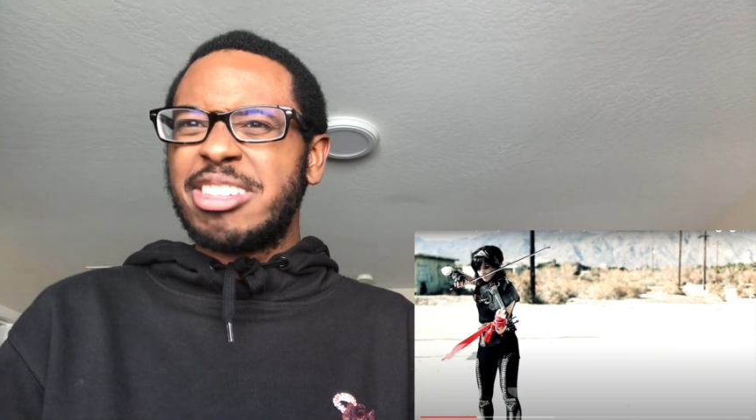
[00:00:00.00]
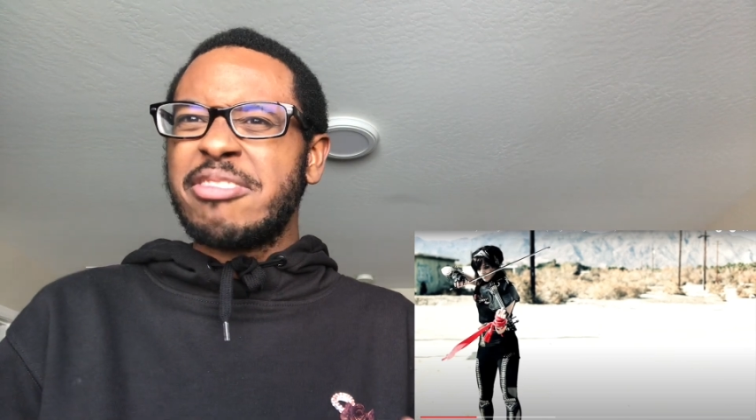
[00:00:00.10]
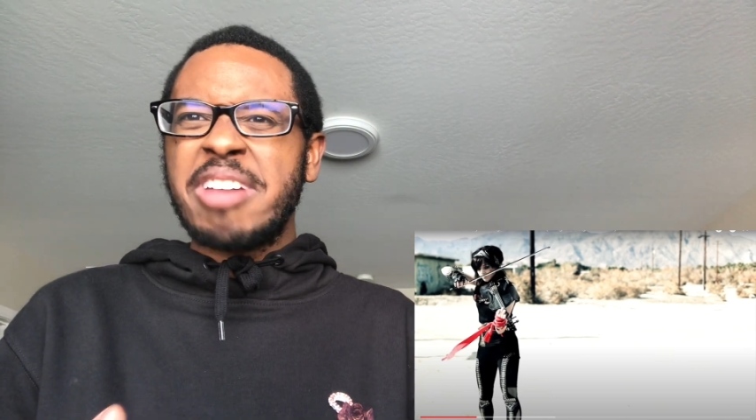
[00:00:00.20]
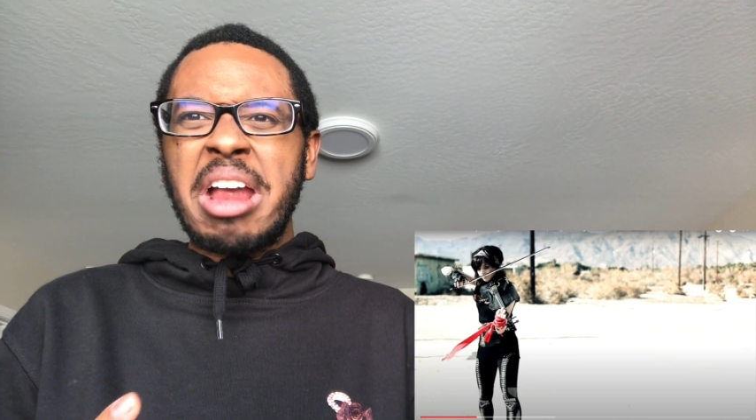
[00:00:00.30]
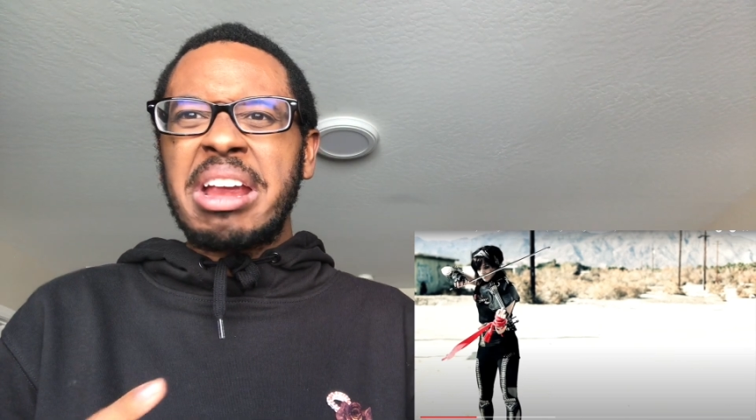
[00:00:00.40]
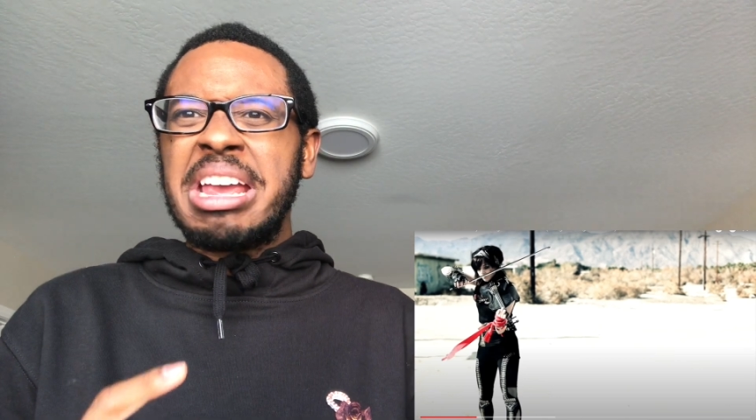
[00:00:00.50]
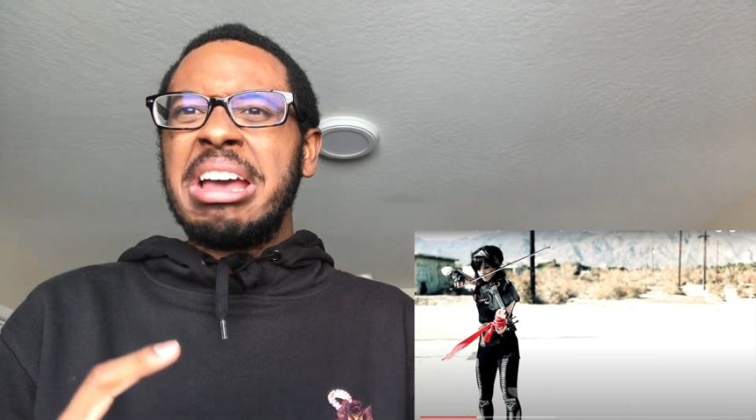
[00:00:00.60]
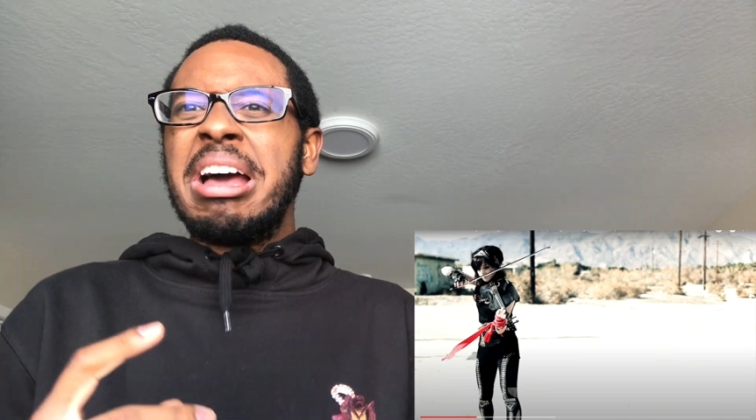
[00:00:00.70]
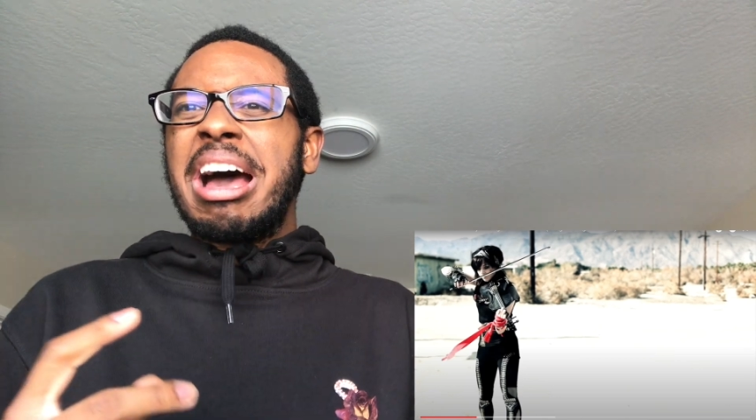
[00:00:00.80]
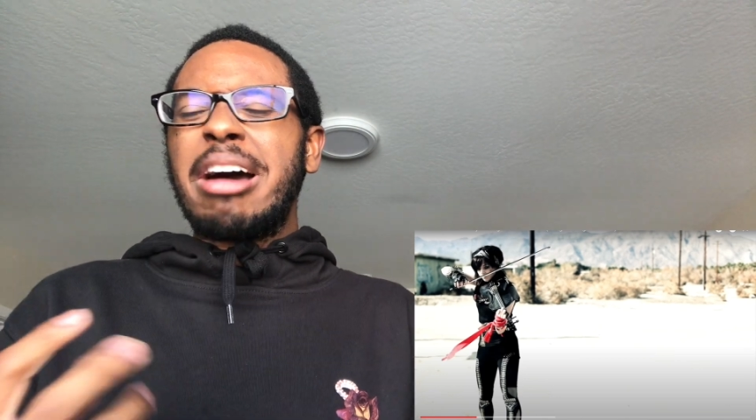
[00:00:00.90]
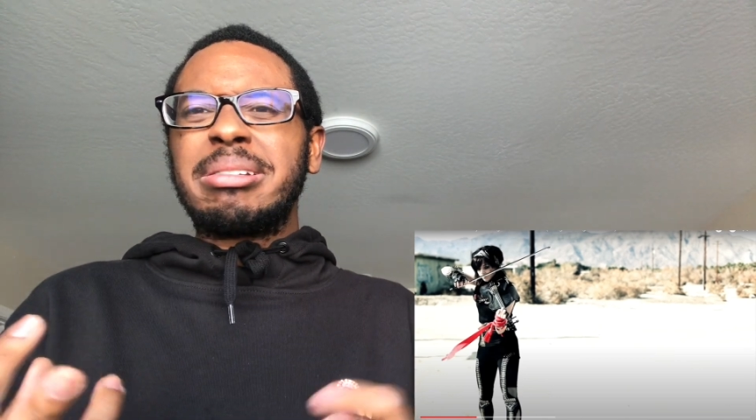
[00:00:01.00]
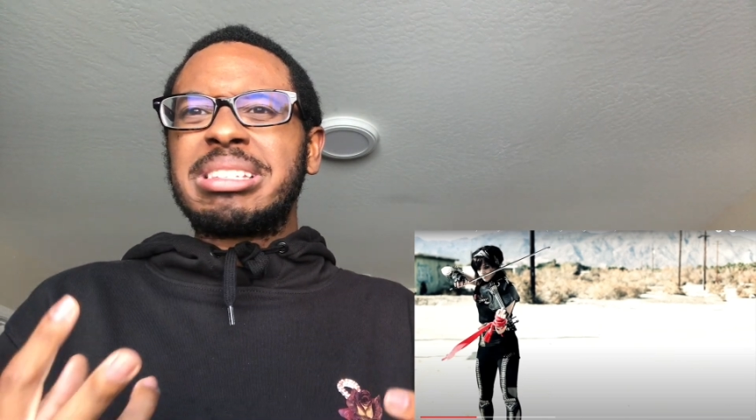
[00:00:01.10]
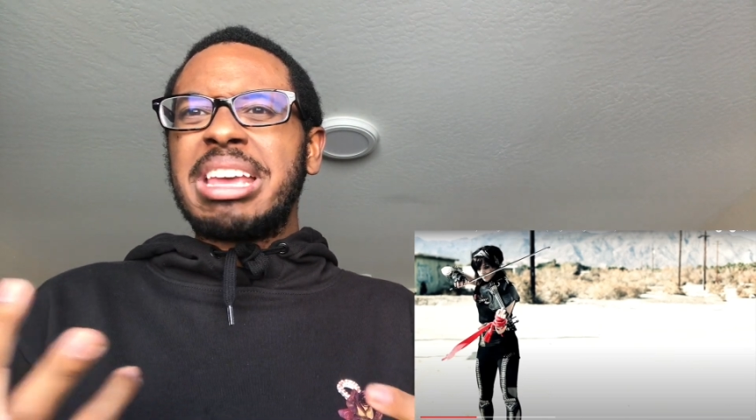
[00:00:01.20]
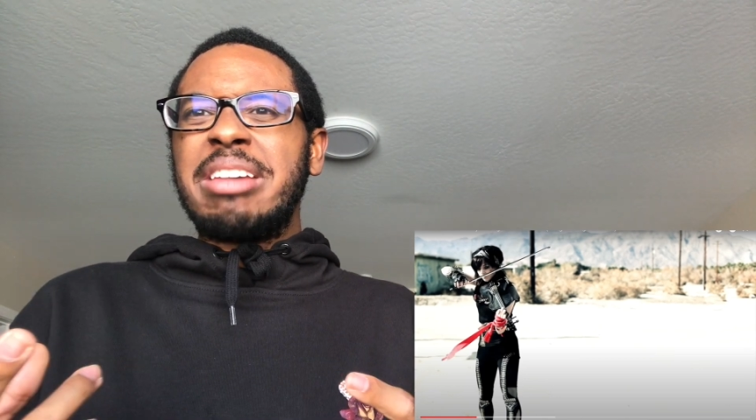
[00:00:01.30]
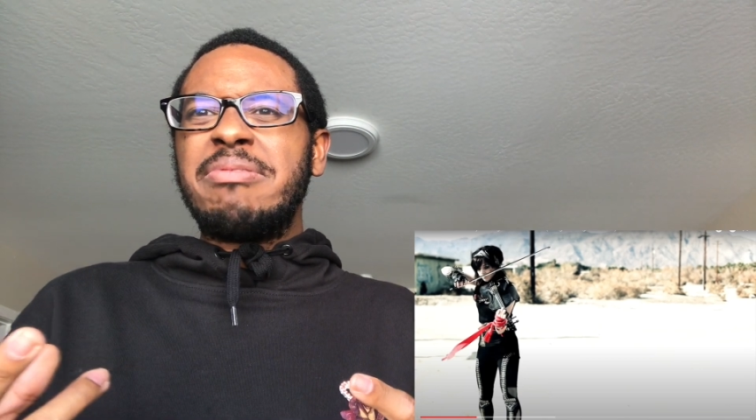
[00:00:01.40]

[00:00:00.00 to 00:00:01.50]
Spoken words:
They're very, I would say